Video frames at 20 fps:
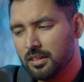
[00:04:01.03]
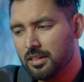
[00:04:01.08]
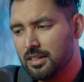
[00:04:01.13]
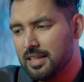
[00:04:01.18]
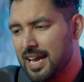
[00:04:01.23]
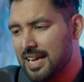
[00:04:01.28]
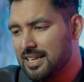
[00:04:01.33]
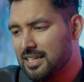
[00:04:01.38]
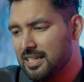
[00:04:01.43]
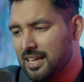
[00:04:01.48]

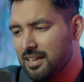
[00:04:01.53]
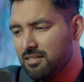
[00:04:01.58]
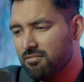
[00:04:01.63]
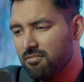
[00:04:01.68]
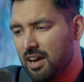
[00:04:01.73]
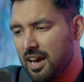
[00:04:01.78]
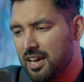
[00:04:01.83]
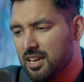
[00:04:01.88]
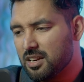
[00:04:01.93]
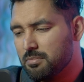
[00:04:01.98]
that
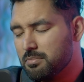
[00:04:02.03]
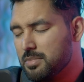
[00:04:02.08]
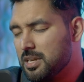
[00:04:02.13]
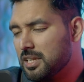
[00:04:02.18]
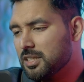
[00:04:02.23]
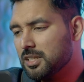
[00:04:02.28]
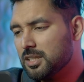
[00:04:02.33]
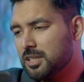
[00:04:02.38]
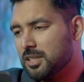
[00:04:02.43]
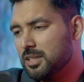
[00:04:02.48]

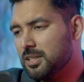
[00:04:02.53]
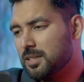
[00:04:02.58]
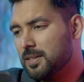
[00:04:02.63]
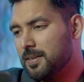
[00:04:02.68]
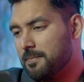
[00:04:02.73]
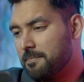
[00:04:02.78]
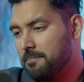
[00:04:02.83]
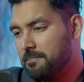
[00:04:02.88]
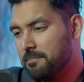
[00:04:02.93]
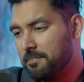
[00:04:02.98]
environments
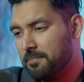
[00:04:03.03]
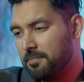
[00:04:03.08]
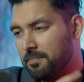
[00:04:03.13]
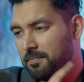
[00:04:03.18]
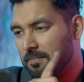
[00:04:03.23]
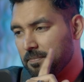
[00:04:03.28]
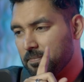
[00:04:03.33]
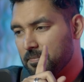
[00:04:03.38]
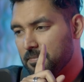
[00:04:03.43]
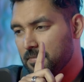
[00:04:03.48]

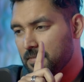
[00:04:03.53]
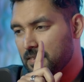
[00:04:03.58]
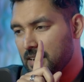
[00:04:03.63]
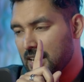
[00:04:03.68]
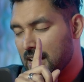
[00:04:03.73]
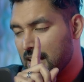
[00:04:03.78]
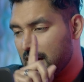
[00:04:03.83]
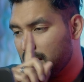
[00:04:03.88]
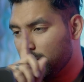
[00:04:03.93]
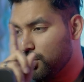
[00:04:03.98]

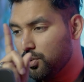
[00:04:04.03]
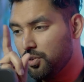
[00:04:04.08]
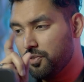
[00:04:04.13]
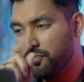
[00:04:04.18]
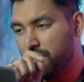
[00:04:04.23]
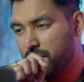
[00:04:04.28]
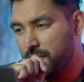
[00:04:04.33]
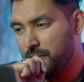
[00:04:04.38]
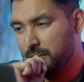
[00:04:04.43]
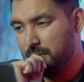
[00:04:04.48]
are good for